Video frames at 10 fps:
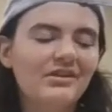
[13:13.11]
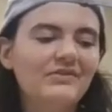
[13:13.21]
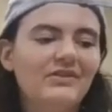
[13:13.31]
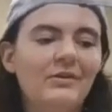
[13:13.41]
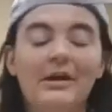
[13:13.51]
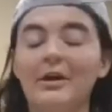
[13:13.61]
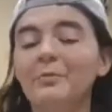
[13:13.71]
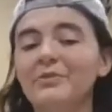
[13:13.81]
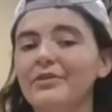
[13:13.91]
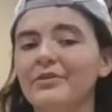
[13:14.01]
So I
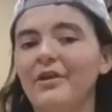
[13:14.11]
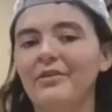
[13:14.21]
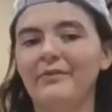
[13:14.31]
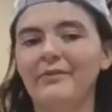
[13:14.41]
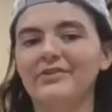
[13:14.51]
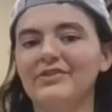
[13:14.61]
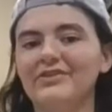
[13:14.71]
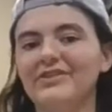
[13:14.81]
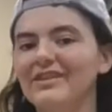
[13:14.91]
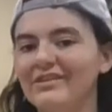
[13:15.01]
hope to learn all the
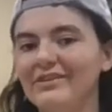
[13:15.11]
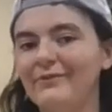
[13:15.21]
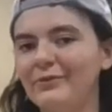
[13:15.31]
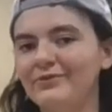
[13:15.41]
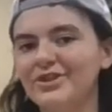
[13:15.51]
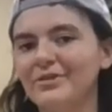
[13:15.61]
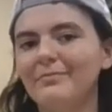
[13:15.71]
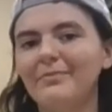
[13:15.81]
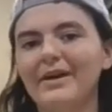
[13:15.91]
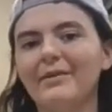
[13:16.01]
verses in the future,
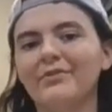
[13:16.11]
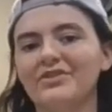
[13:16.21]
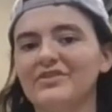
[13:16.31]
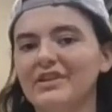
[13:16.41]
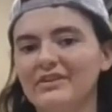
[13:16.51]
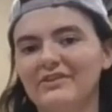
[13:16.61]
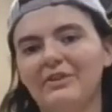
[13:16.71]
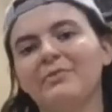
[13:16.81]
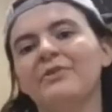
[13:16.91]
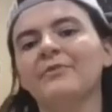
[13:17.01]
but we're just going to stick
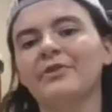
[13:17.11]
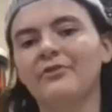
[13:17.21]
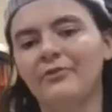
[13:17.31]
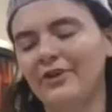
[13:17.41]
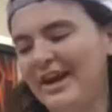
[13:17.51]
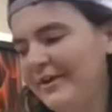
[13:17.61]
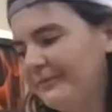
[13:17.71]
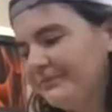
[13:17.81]
with the first for now.